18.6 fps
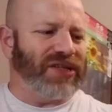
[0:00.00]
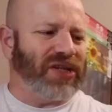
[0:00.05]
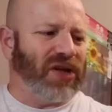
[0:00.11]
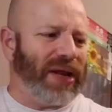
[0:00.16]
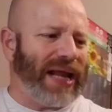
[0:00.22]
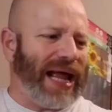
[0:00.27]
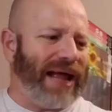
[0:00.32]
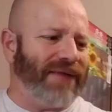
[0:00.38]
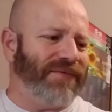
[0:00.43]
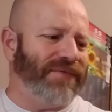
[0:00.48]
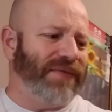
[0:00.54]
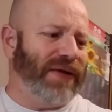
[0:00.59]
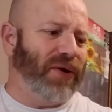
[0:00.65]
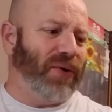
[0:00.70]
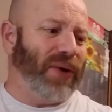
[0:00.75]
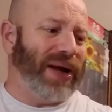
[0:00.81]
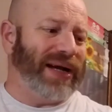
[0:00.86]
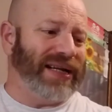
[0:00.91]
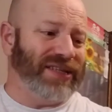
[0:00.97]
got that
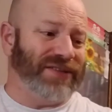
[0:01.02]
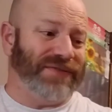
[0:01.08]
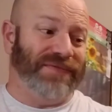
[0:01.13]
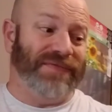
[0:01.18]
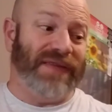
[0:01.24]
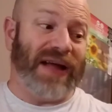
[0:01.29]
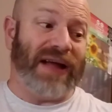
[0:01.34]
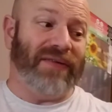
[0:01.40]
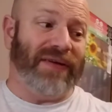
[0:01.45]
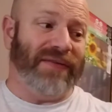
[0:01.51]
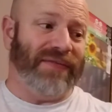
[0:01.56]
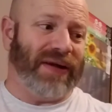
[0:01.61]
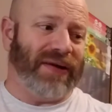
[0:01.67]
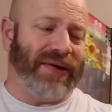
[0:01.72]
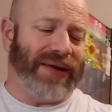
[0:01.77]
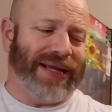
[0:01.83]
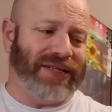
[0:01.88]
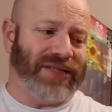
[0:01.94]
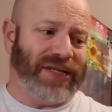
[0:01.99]
feel, and it's very,
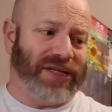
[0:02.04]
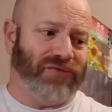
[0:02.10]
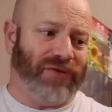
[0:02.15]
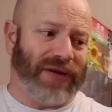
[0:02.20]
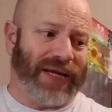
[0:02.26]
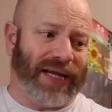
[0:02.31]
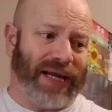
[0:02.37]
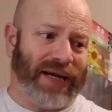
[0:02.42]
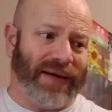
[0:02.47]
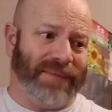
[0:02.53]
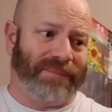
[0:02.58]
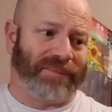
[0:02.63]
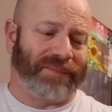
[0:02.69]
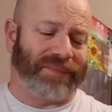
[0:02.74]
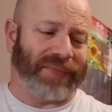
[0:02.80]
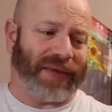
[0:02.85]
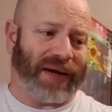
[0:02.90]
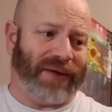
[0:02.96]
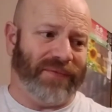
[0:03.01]
very easy drinking.
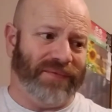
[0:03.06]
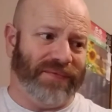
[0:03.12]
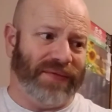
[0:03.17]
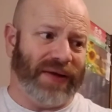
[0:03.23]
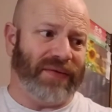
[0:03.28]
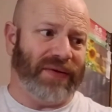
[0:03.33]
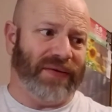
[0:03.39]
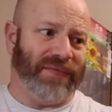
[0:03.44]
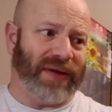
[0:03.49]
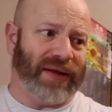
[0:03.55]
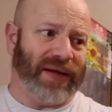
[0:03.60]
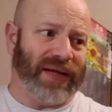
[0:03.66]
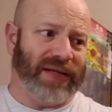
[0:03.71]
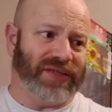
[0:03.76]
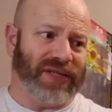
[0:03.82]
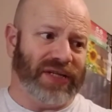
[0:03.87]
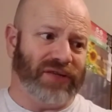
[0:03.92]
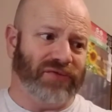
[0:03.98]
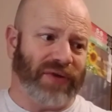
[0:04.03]
Very, very
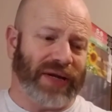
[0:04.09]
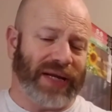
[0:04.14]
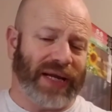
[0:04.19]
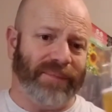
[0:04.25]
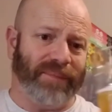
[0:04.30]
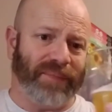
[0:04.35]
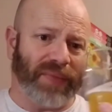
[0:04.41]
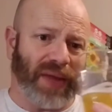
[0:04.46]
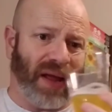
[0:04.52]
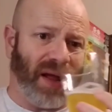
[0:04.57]
easy drinking.